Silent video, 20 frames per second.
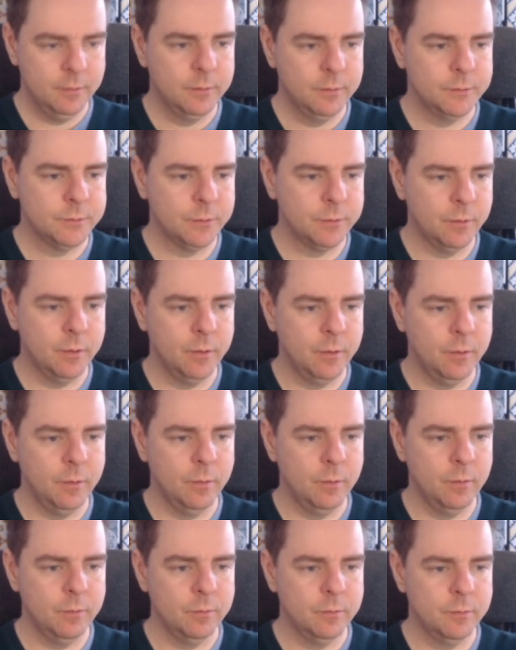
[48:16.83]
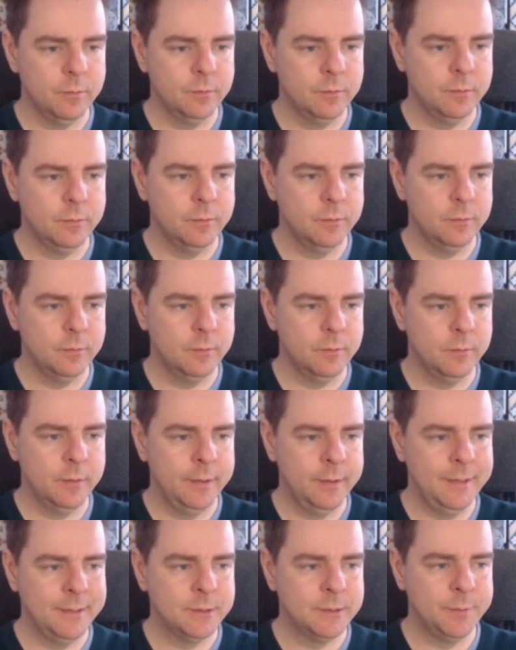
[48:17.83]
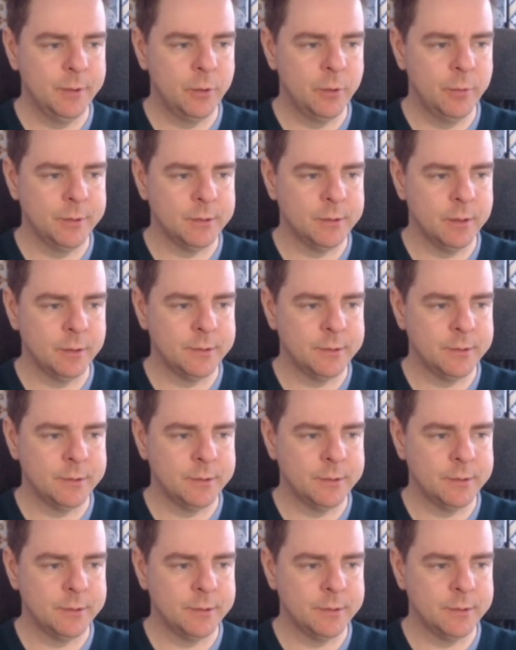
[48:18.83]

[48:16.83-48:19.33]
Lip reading: So it needs to be a query set.